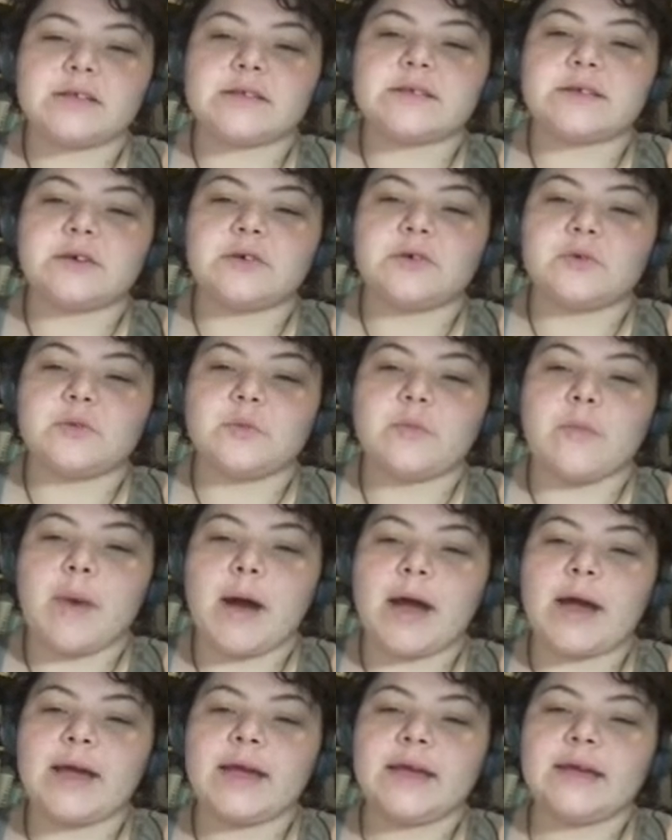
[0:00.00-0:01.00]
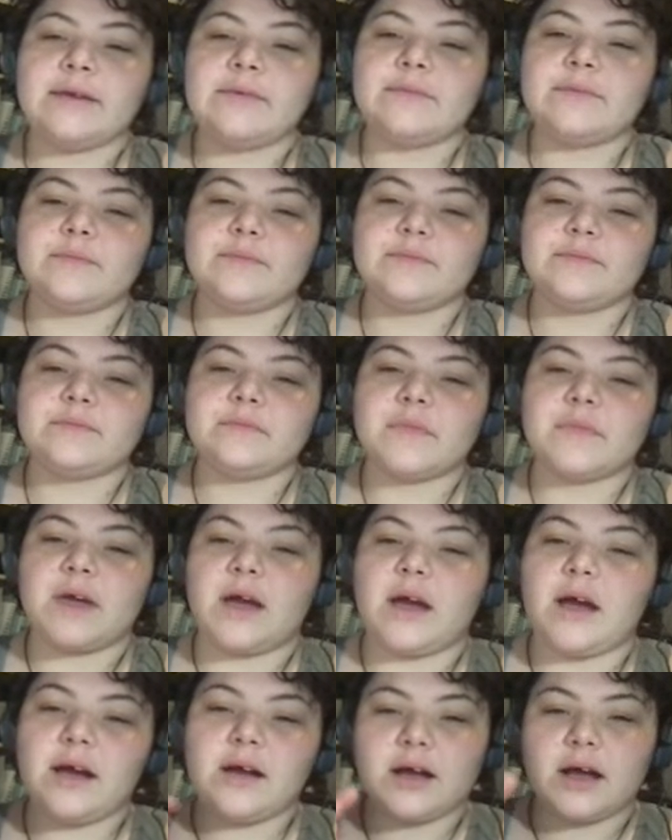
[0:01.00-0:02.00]
so my
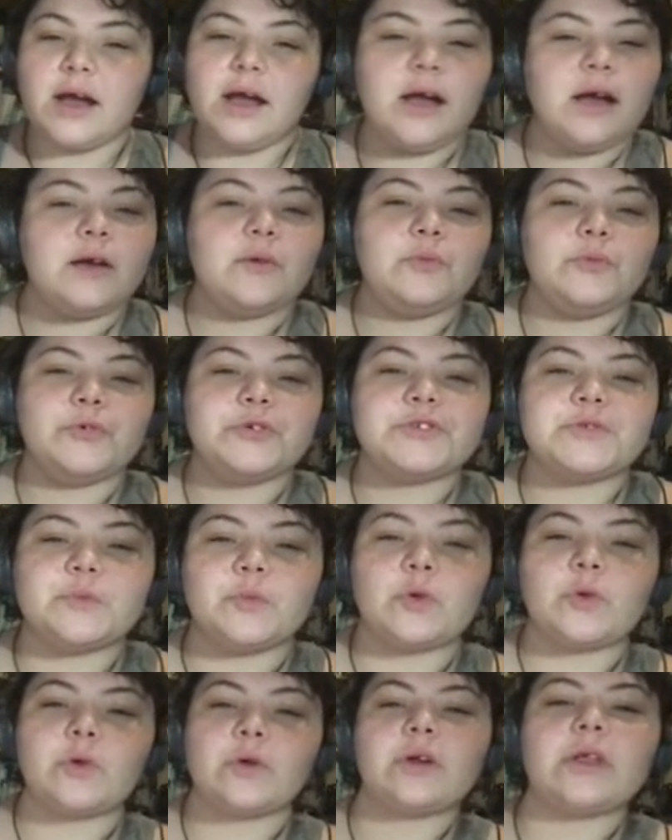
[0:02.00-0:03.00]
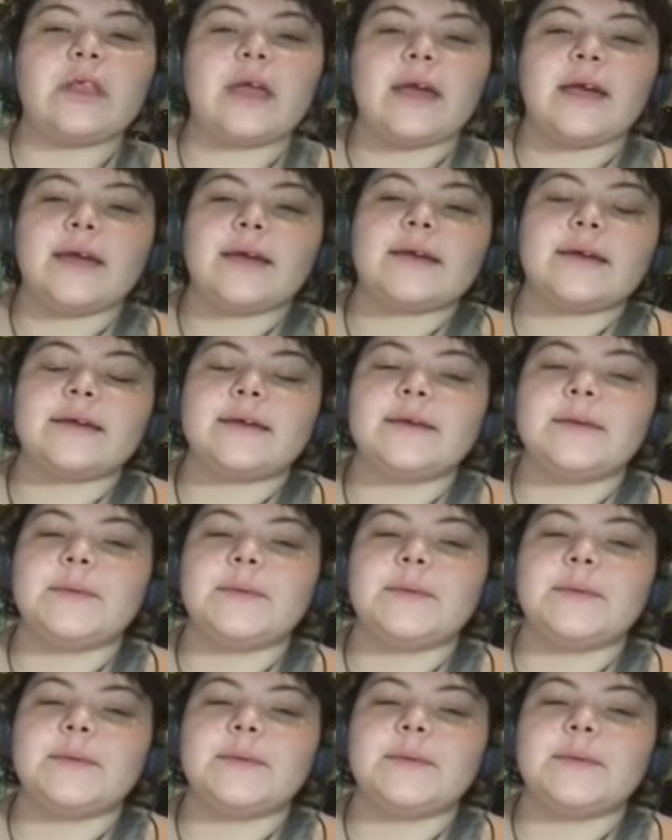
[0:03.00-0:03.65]
aha was more like,